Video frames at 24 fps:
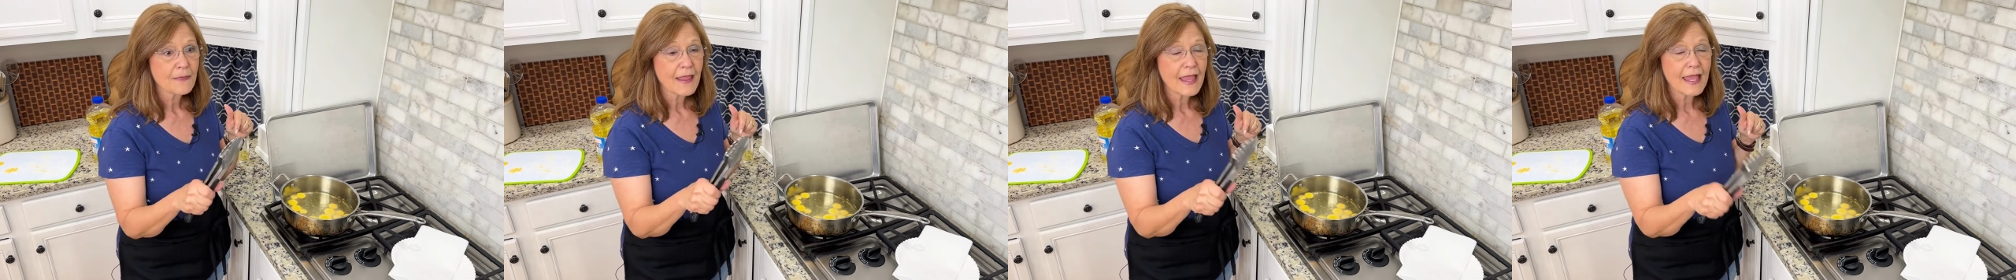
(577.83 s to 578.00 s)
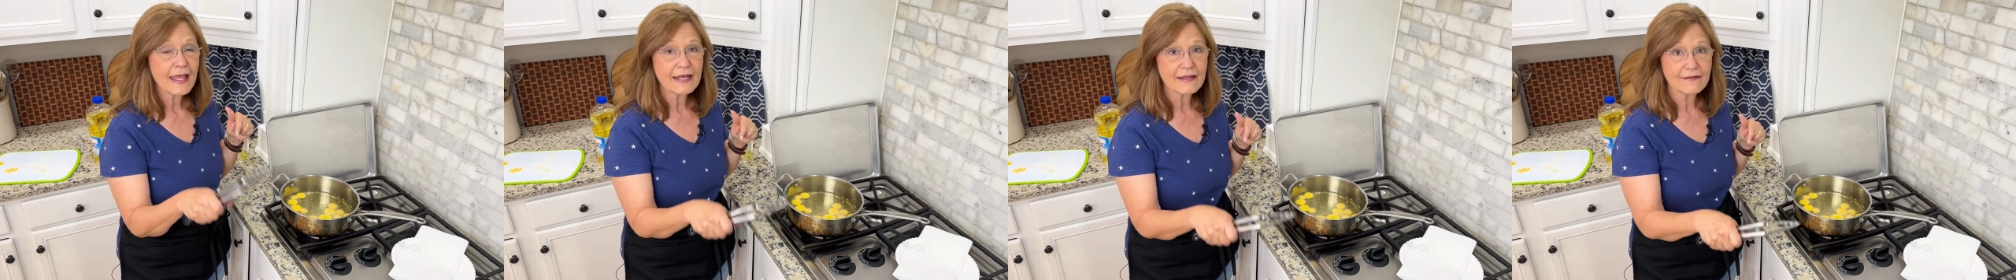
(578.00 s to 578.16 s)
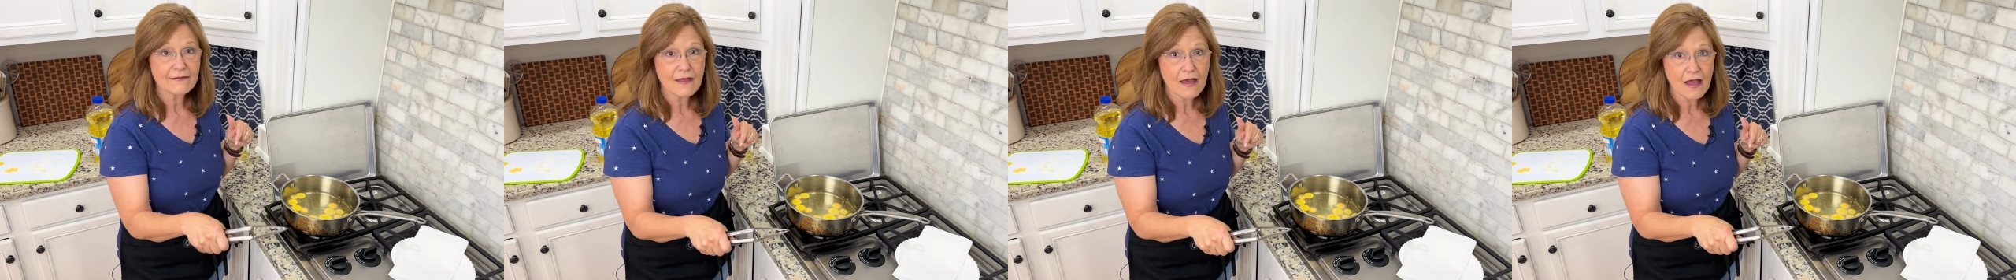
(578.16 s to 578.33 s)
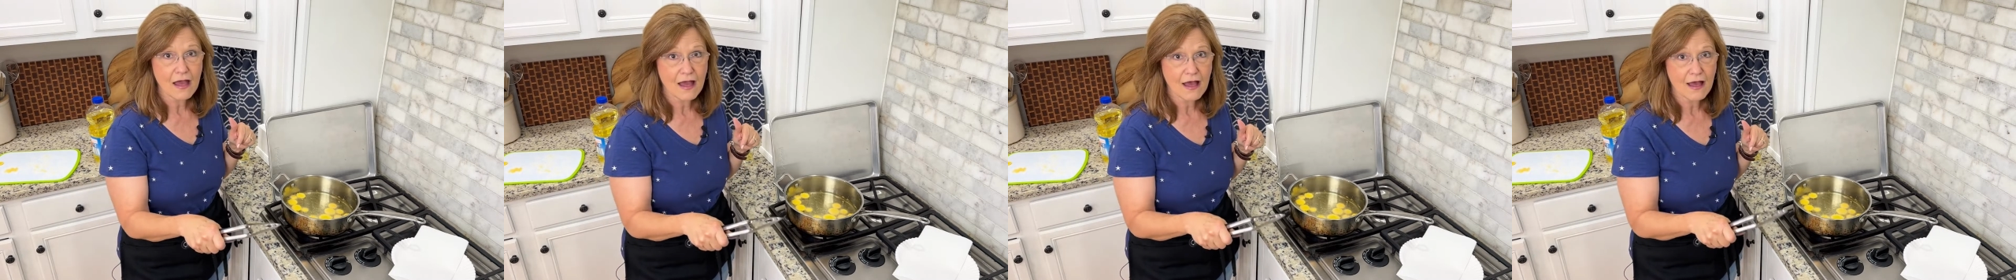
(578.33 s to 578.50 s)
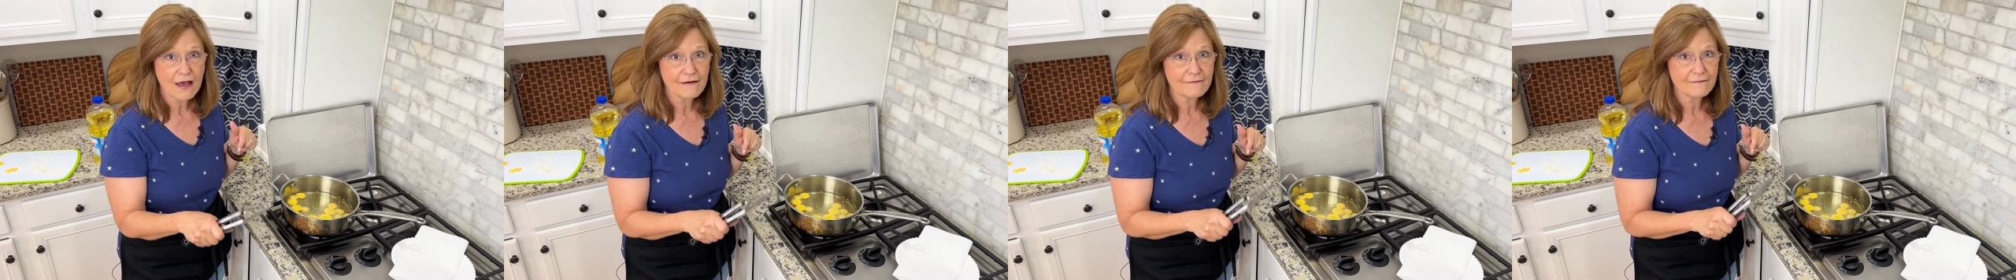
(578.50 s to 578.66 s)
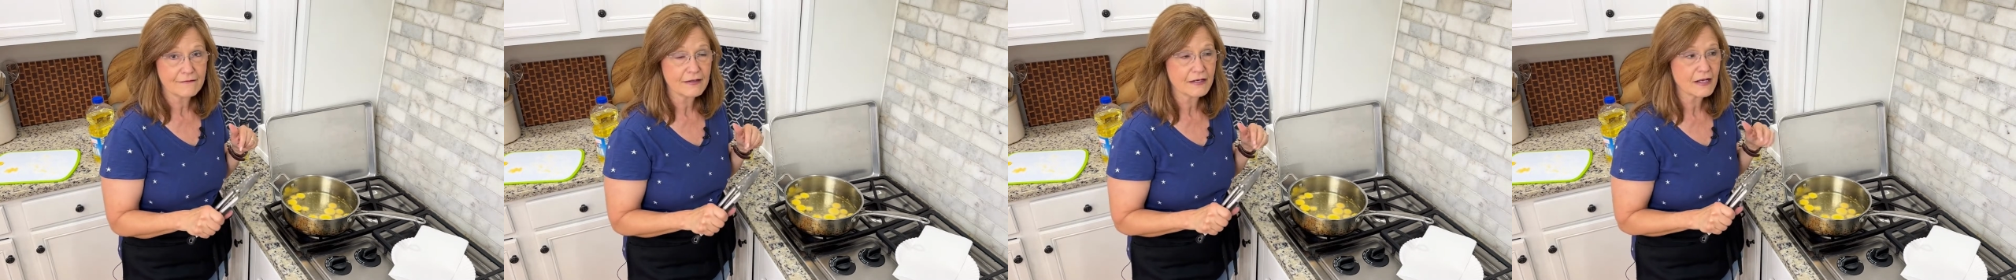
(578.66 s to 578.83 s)
And in the
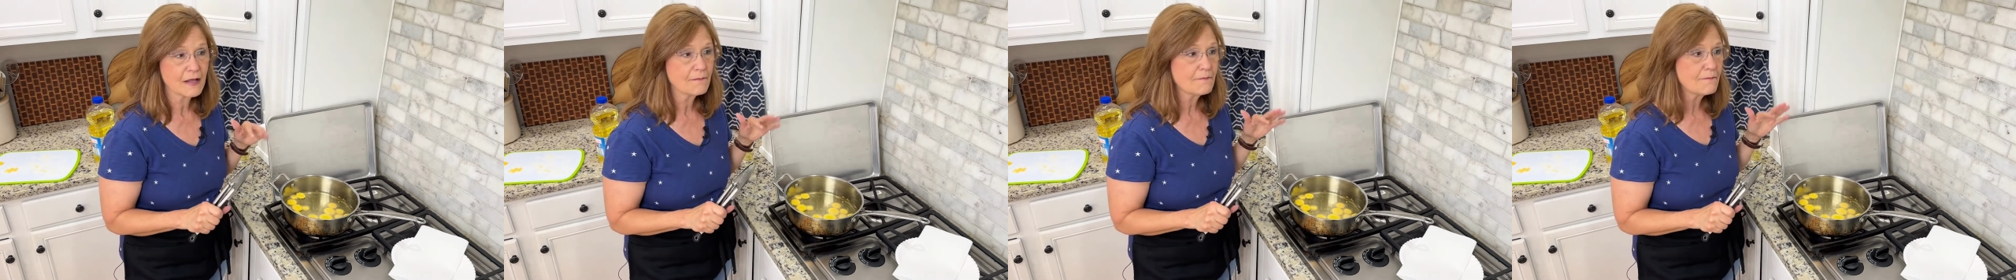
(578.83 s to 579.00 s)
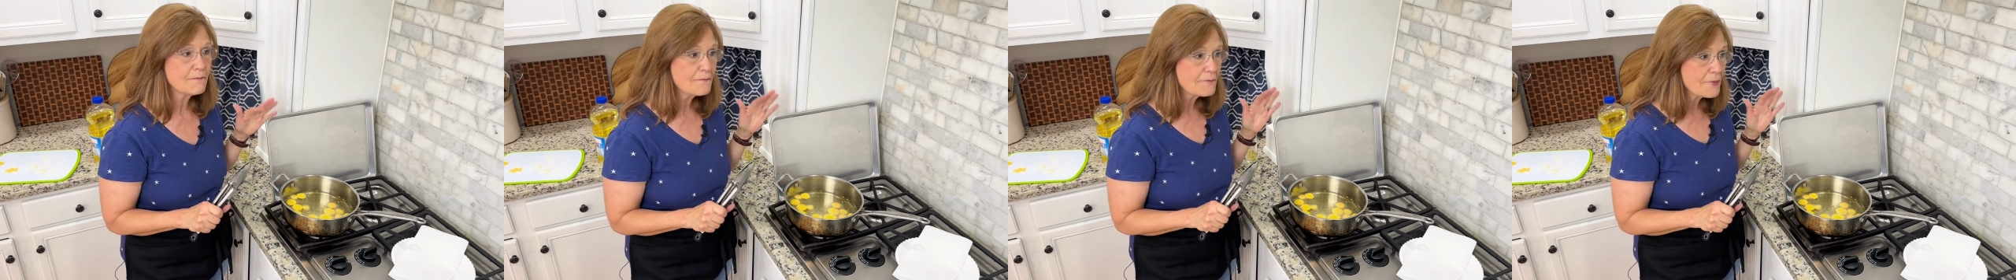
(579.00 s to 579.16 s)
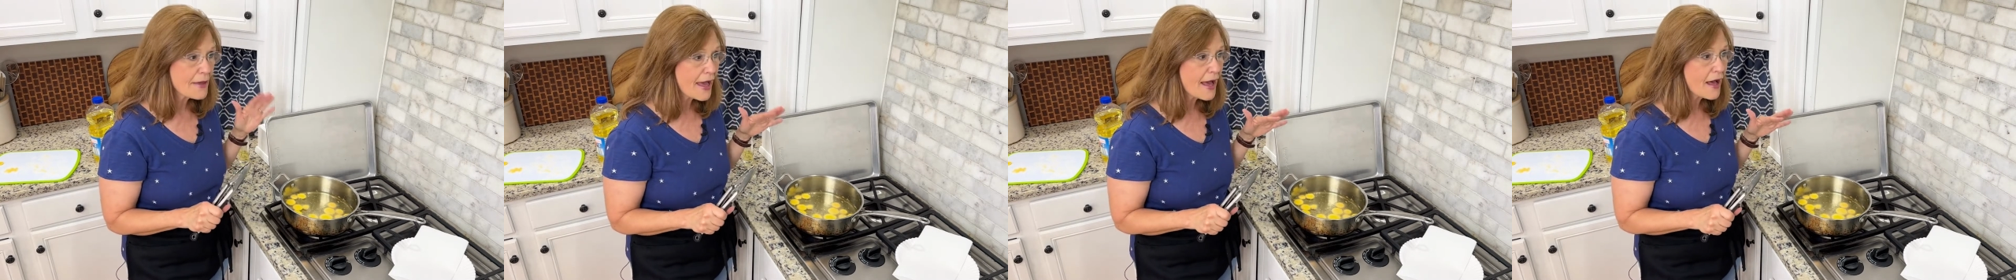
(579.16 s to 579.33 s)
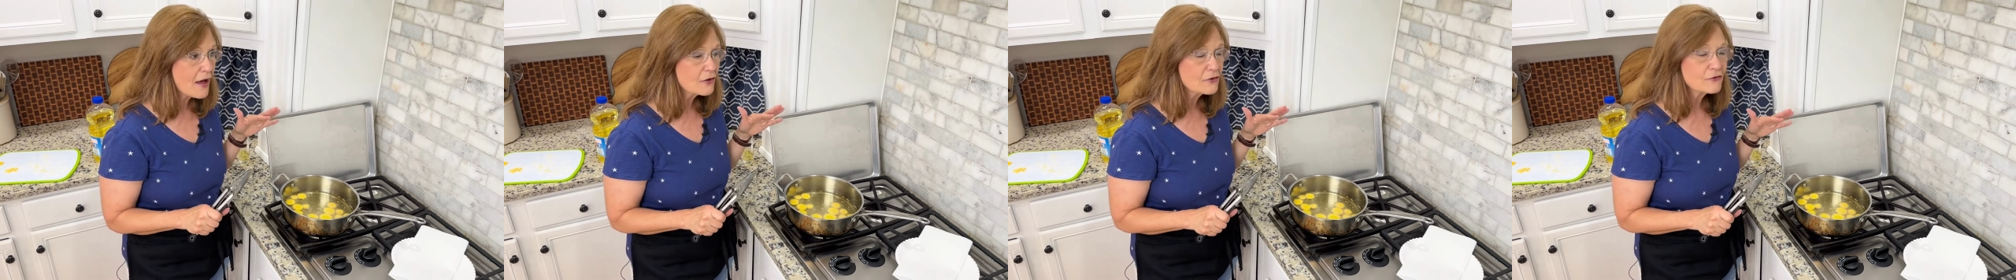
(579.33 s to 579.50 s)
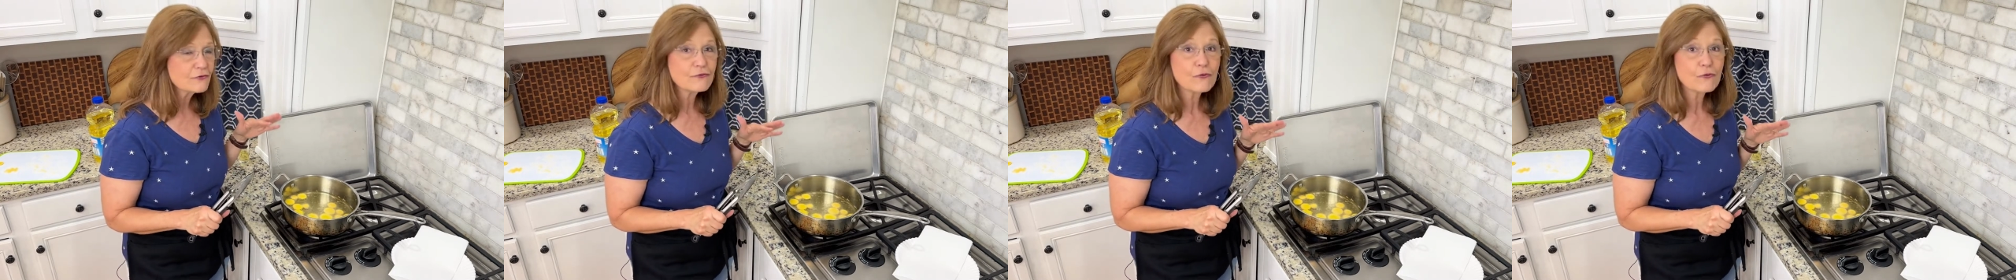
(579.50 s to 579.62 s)
oven about